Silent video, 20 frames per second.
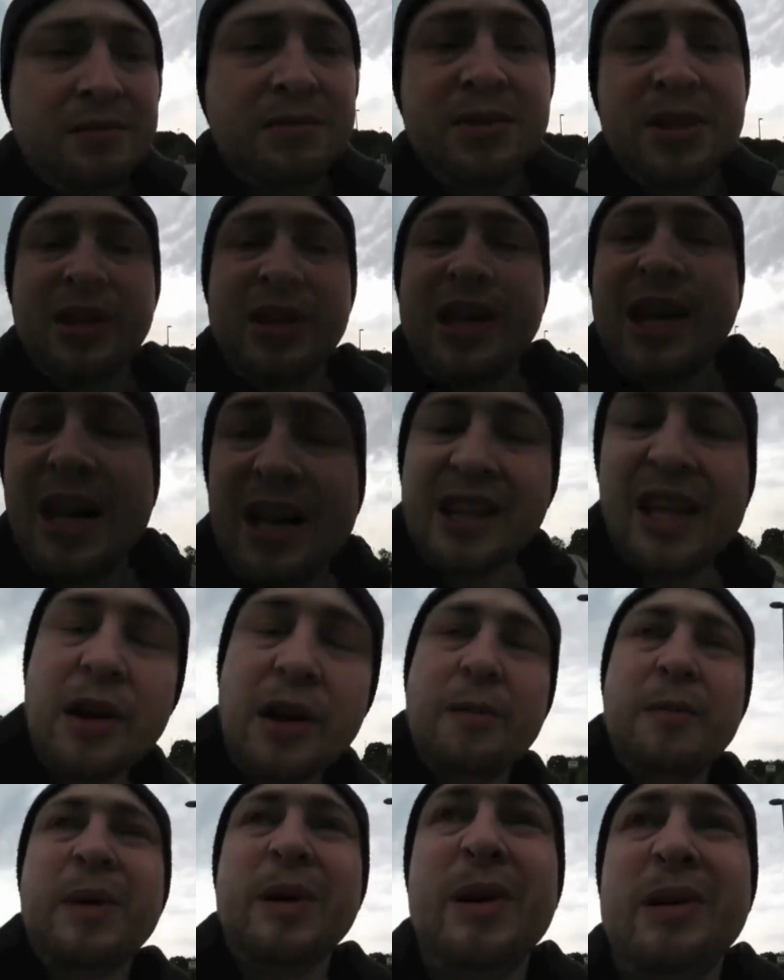So yeah, that
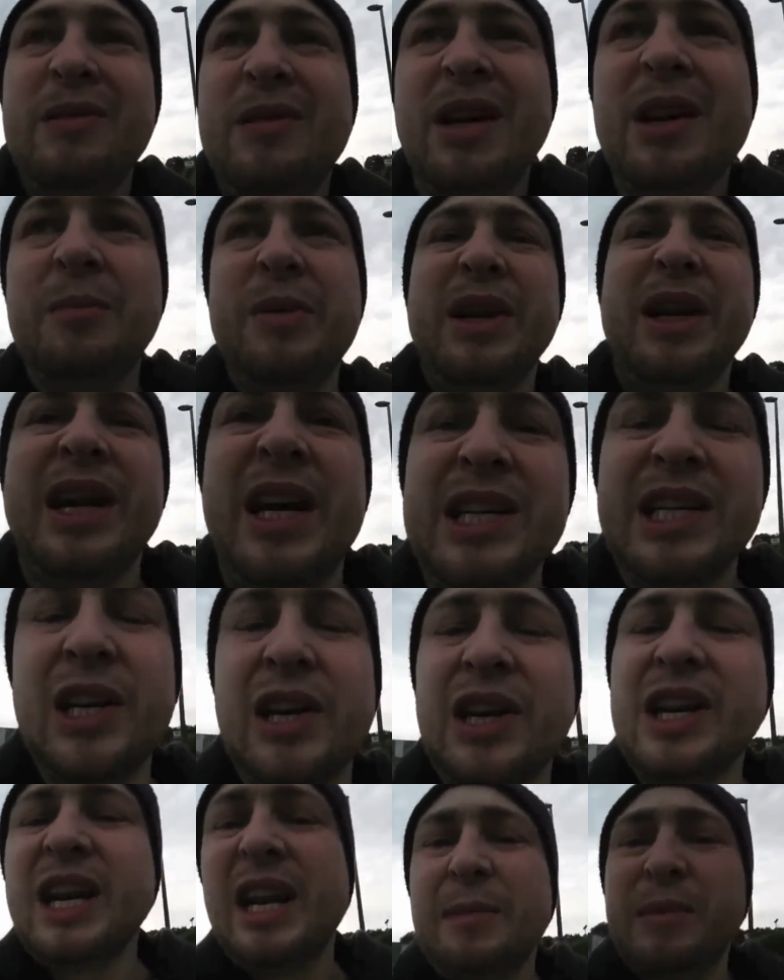would be a nice
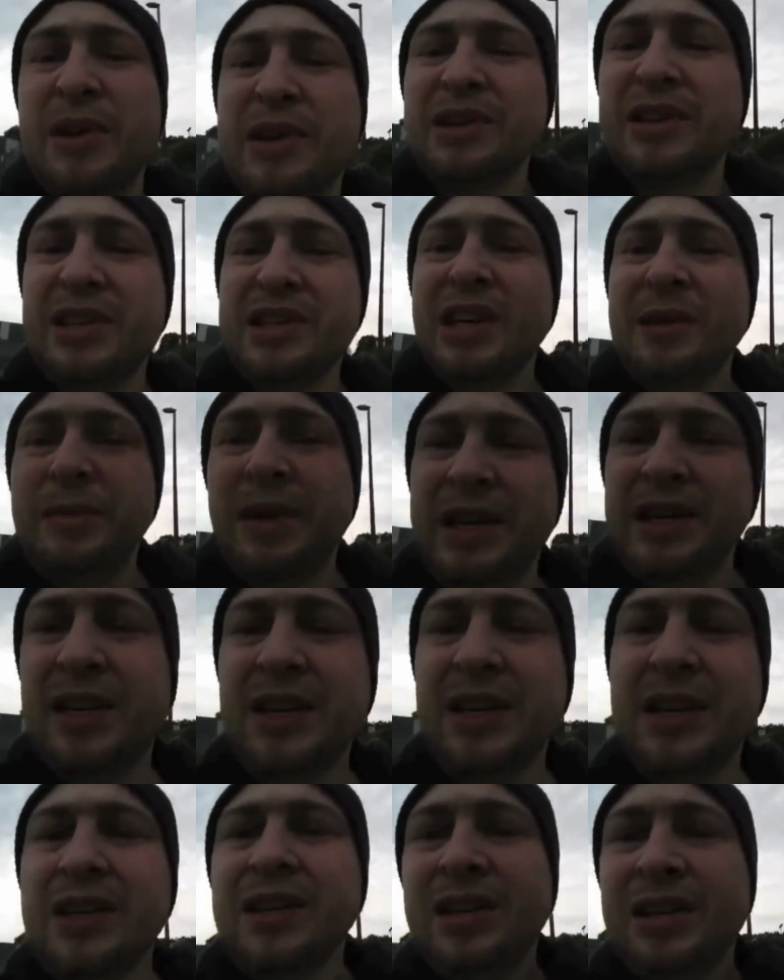little element. Do you know what I mean?
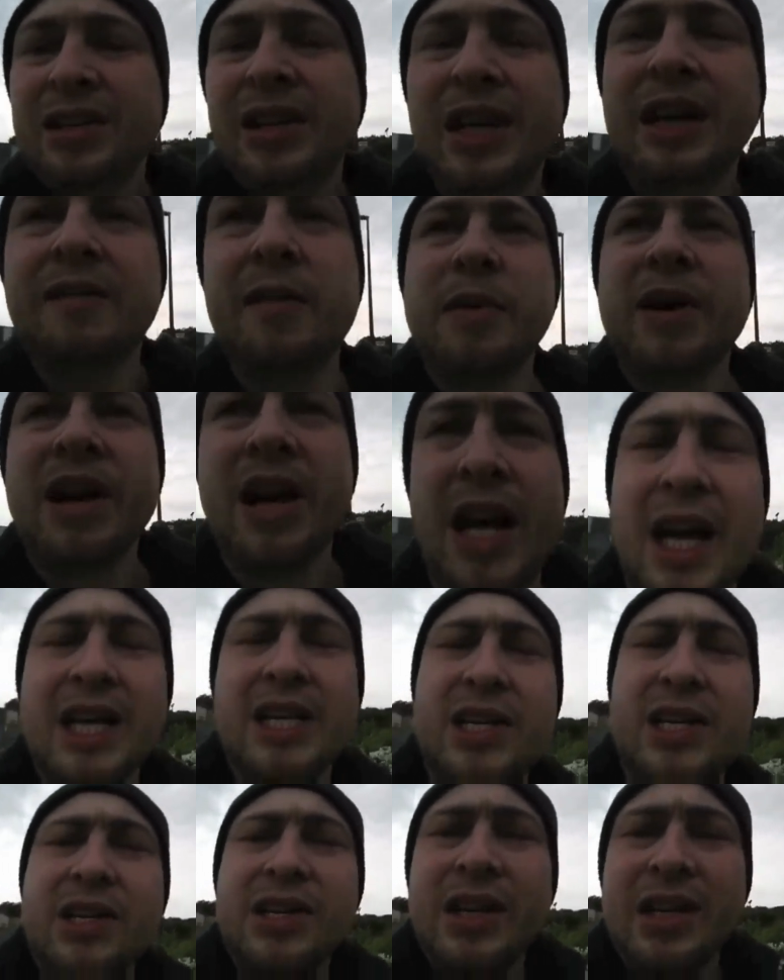Everybody likes
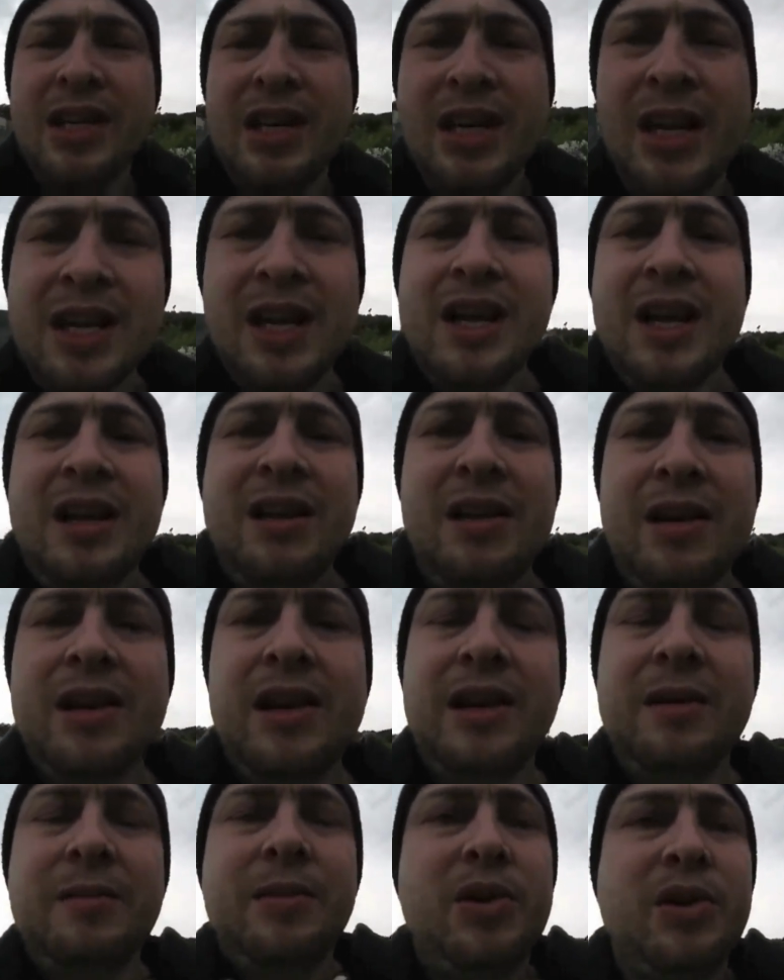
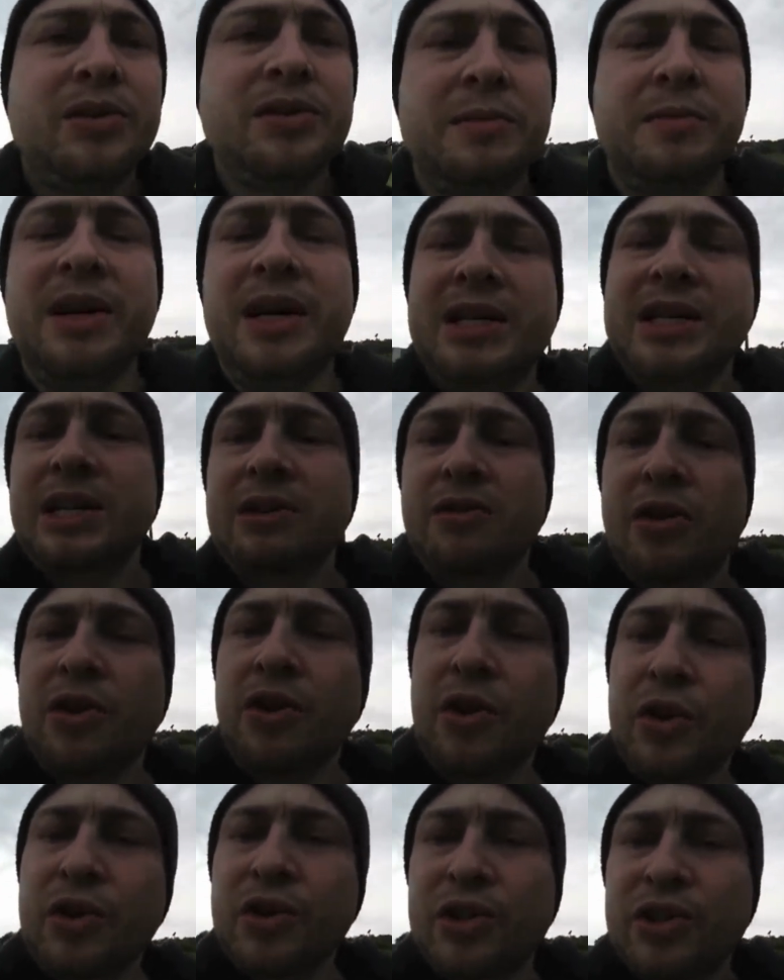customizing their own
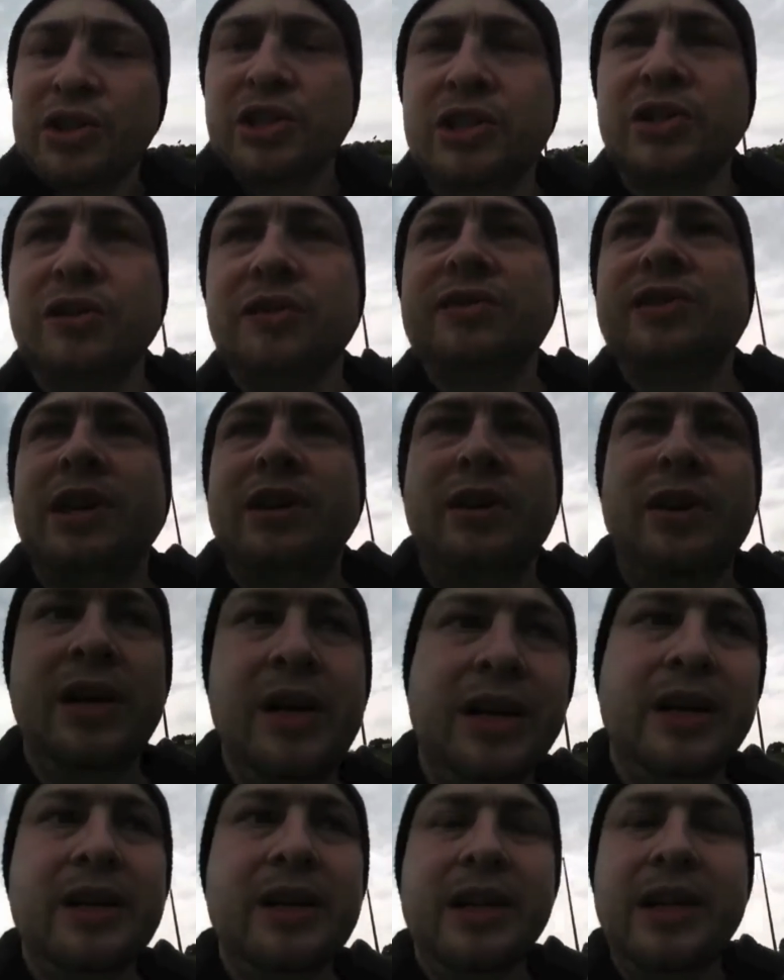guns and stuff. So
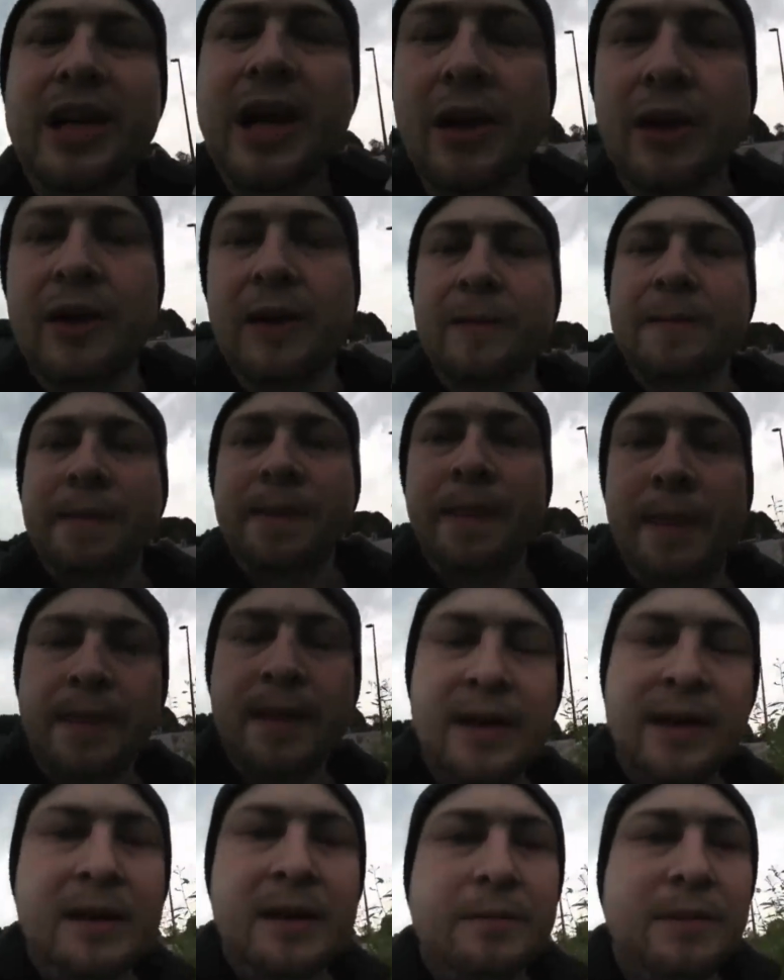there you go.
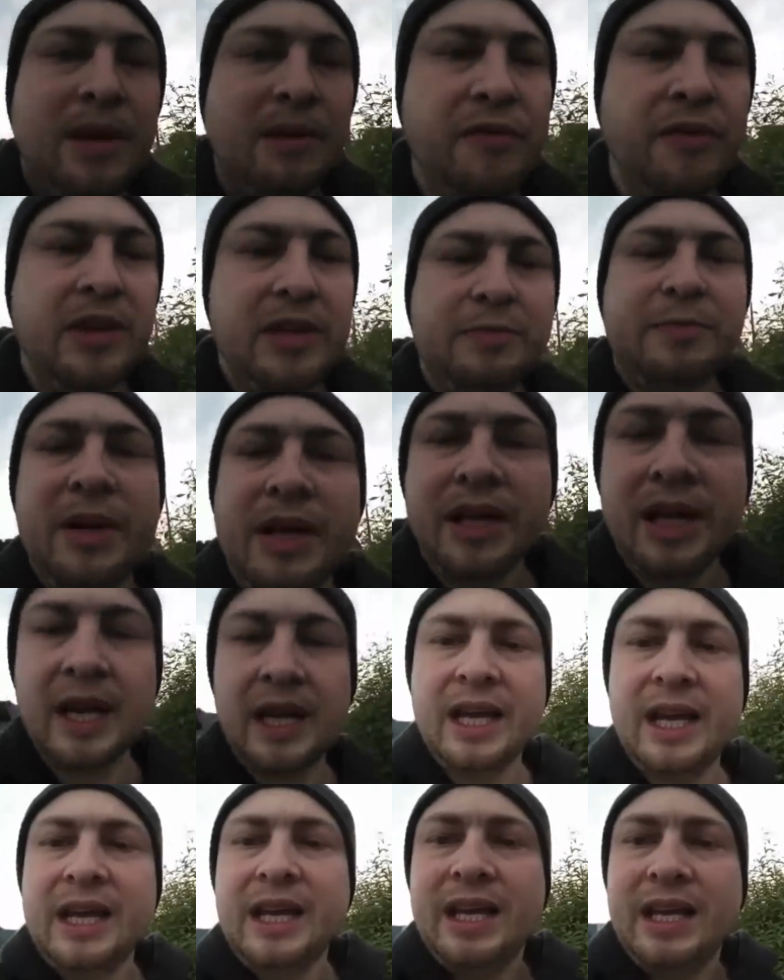My first pick
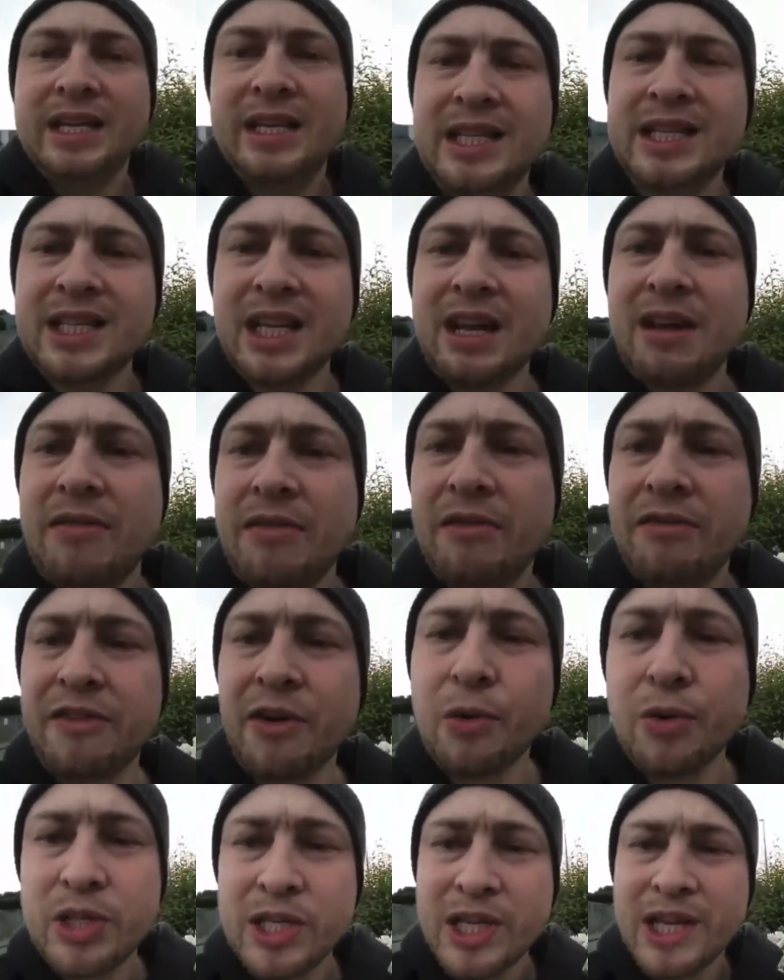is Siphon
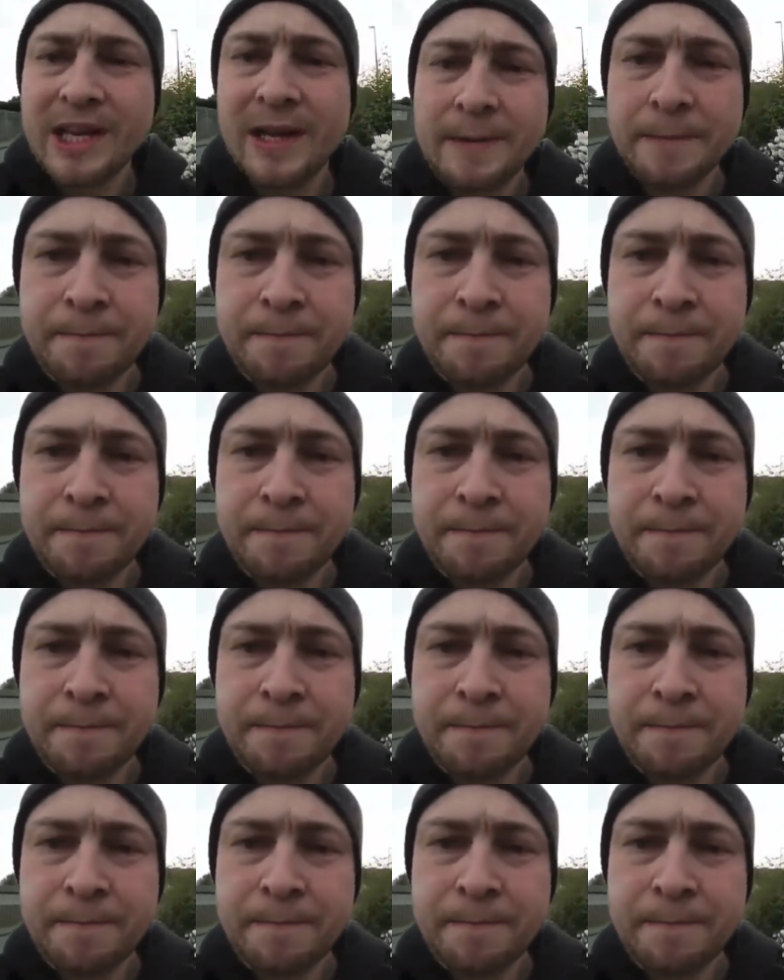Filter.